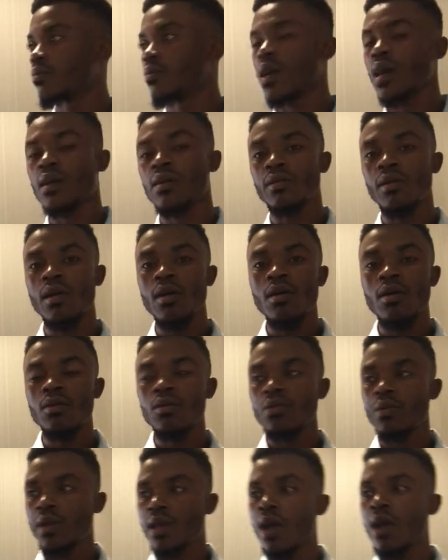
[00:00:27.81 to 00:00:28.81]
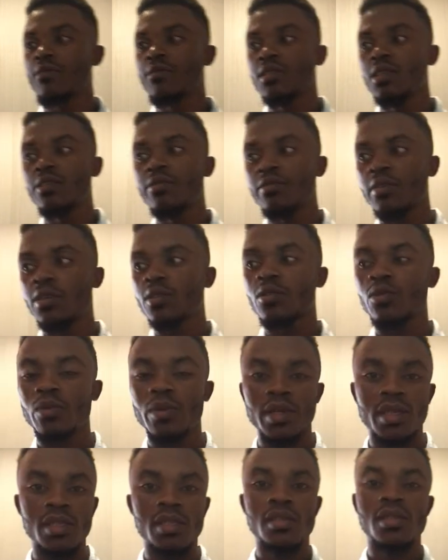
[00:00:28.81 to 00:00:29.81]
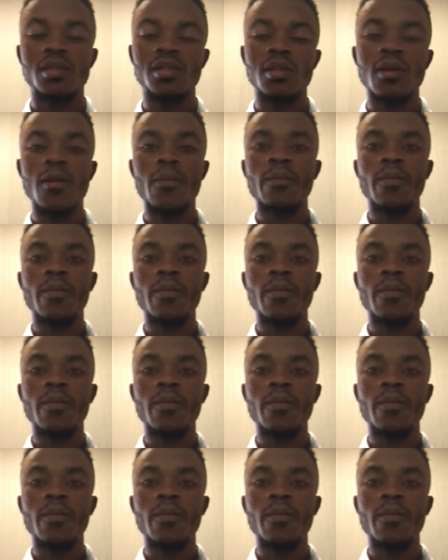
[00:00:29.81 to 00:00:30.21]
background, we have different ways